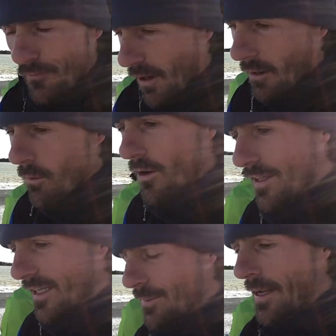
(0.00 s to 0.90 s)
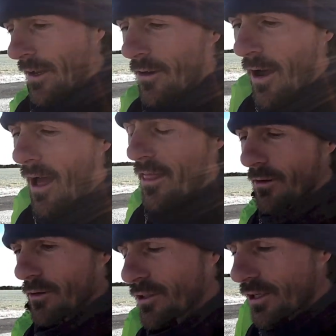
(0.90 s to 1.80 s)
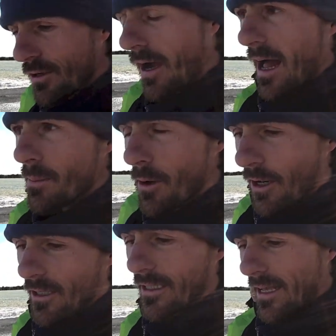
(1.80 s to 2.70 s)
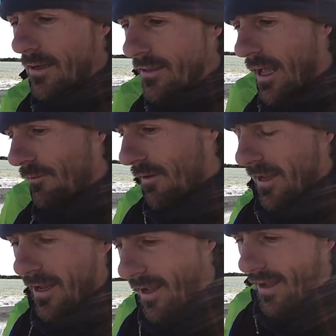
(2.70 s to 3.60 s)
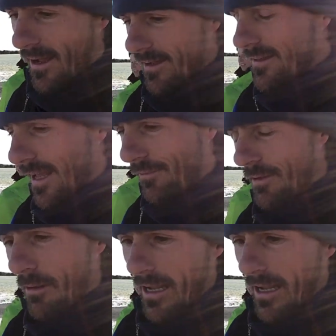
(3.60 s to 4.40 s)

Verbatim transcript: If you are walking the Camino, there are two albergues that are definitely definitely